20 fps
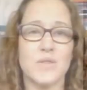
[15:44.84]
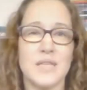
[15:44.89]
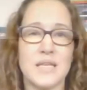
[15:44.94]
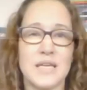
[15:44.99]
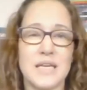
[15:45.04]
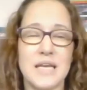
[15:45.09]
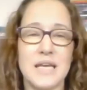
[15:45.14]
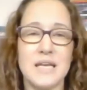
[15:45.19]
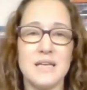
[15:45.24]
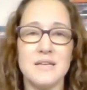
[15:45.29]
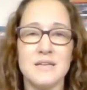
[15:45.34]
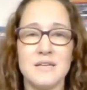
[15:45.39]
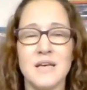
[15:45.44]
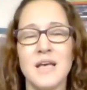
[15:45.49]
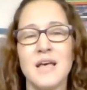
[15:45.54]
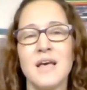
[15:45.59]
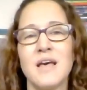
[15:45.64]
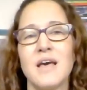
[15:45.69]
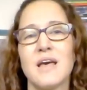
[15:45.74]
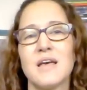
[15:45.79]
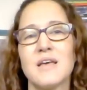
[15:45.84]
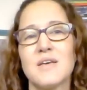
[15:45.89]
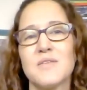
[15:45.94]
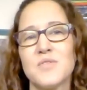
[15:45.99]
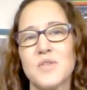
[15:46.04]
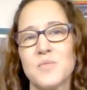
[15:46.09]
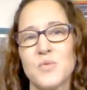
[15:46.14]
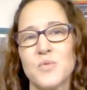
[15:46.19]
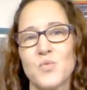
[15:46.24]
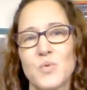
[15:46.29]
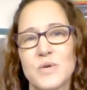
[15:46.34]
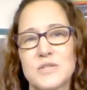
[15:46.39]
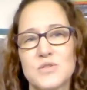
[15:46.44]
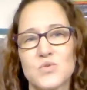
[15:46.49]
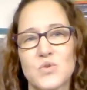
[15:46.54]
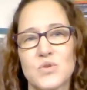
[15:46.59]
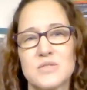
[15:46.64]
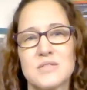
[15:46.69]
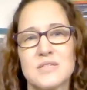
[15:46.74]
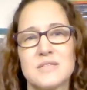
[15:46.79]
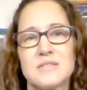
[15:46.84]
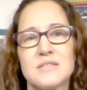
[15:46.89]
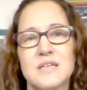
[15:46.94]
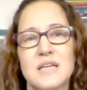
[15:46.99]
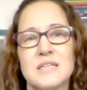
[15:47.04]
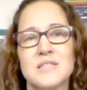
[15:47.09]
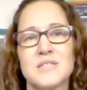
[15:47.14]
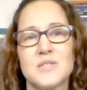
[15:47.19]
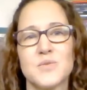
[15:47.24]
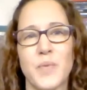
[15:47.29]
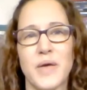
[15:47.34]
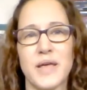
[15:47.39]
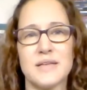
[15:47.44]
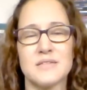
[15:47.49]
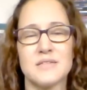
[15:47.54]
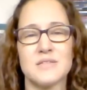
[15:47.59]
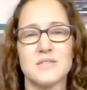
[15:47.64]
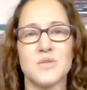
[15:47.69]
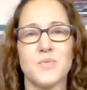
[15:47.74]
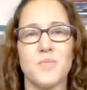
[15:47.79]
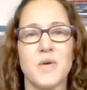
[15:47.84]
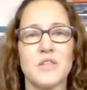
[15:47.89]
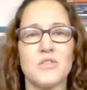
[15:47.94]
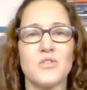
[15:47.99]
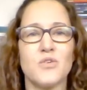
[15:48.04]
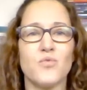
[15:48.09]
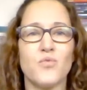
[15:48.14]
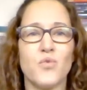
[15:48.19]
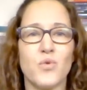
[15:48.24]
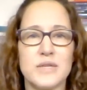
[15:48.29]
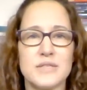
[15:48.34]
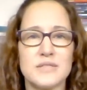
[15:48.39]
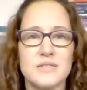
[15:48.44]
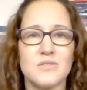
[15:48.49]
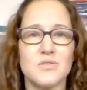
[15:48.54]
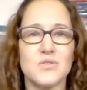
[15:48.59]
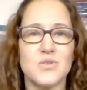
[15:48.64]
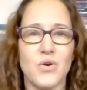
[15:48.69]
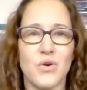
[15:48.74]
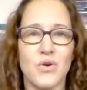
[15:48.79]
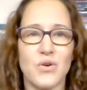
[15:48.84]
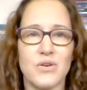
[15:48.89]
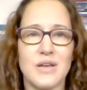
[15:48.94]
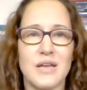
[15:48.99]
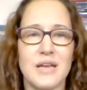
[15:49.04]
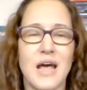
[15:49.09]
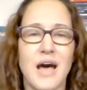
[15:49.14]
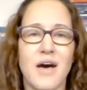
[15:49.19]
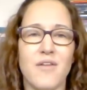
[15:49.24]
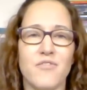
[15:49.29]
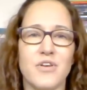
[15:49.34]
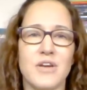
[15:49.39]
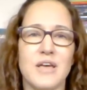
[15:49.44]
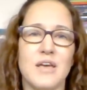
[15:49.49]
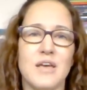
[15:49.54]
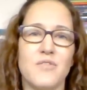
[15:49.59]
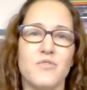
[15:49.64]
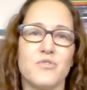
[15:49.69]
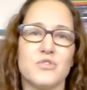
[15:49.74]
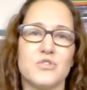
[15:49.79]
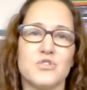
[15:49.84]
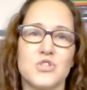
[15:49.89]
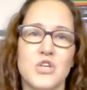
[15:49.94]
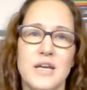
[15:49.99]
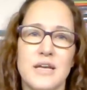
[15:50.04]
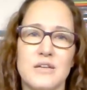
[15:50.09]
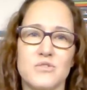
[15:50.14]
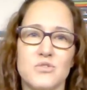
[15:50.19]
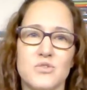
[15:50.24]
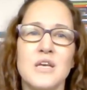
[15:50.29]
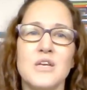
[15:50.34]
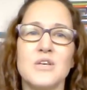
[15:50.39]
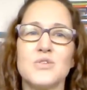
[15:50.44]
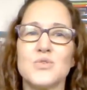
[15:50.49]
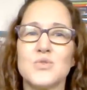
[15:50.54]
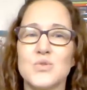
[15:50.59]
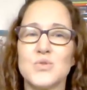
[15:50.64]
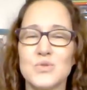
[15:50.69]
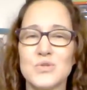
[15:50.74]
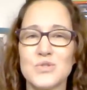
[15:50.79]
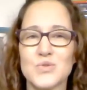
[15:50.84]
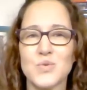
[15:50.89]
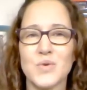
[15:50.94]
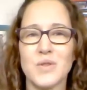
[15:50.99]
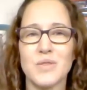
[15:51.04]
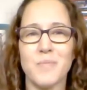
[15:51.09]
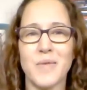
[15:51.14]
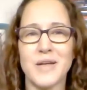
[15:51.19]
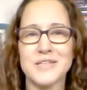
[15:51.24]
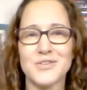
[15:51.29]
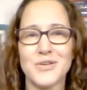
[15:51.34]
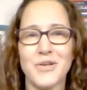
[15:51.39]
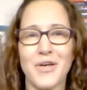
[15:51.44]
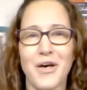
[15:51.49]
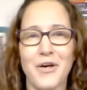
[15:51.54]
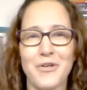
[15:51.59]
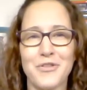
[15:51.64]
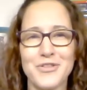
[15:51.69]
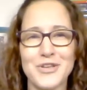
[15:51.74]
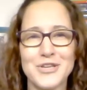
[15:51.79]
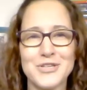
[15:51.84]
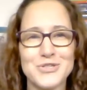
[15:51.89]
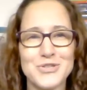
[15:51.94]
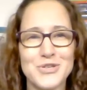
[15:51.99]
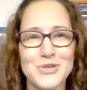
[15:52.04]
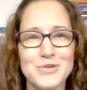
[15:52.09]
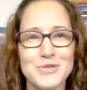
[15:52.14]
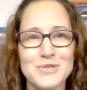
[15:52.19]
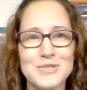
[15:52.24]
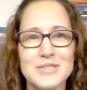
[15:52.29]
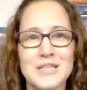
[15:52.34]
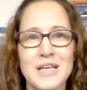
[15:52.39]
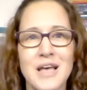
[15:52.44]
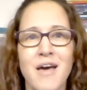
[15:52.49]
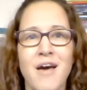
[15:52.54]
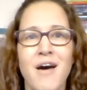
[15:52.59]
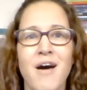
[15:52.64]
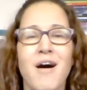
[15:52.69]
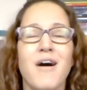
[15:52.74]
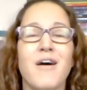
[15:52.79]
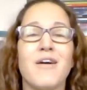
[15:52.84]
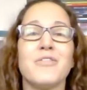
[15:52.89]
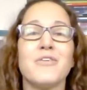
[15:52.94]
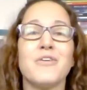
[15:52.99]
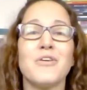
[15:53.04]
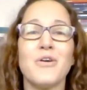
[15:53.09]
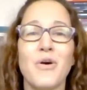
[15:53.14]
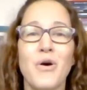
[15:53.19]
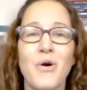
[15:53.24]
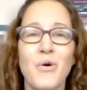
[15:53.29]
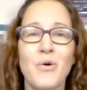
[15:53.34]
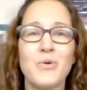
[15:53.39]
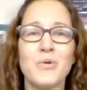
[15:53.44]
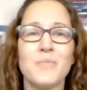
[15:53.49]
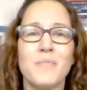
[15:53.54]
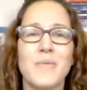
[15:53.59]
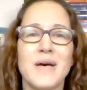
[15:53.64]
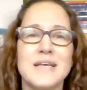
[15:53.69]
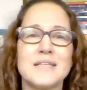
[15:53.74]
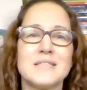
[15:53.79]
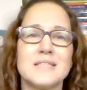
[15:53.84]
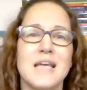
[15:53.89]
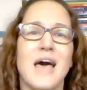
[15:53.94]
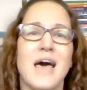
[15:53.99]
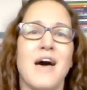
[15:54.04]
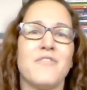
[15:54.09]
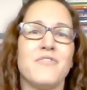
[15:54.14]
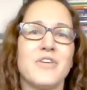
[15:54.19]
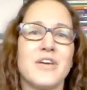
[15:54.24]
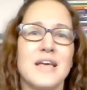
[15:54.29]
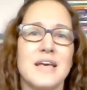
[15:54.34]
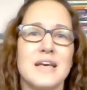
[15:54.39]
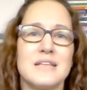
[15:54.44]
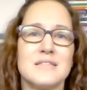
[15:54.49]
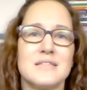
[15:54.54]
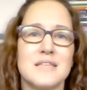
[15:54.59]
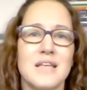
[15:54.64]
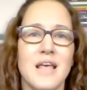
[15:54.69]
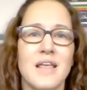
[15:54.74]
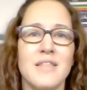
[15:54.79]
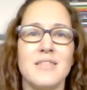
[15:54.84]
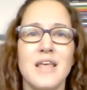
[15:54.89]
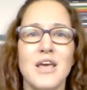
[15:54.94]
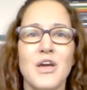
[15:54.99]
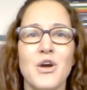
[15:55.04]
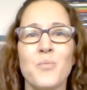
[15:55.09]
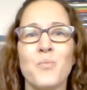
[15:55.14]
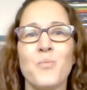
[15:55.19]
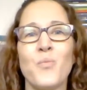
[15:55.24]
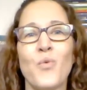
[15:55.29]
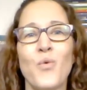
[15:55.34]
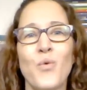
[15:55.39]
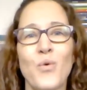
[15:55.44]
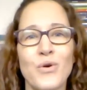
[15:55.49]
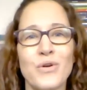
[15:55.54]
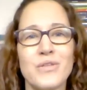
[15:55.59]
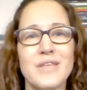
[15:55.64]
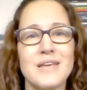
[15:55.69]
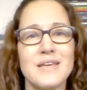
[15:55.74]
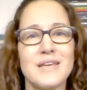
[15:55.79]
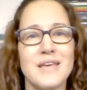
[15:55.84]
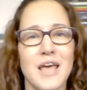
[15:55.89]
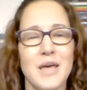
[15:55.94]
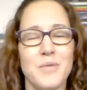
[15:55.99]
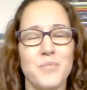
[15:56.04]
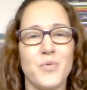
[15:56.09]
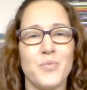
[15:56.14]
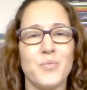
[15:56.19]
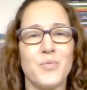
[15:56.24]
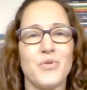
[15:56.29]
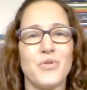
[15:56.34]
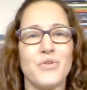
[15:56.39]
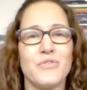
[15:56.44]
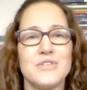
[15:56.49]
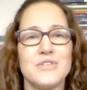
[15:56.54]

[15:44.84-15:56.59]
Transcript: need and give them the resources and space to make their voices heard and advocate for change. Students with mental health issues are their own best advocates, and they are more than capable of